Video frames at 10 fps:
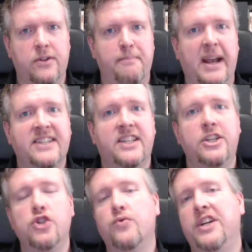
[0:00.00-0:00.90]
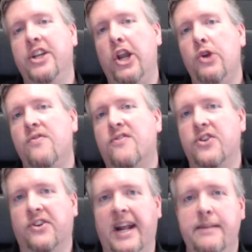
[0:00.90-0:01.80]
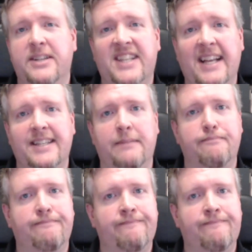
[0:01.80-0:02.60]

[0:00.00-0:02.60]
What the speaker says: the best thing you can do for your game is test it.